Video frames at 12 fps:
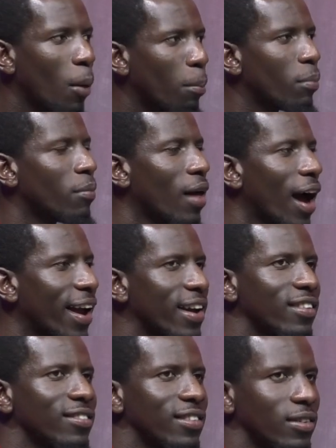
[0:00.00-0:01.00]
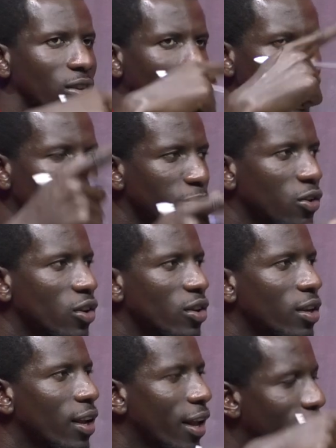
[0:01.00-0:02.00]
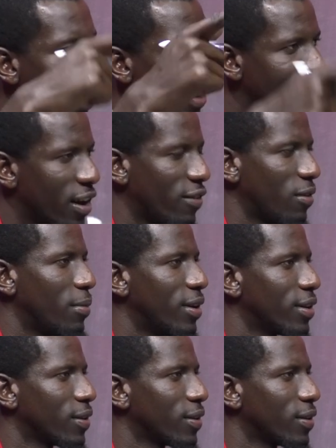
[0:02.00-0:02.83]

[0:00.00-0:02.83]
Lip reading: up against the corruption in the government.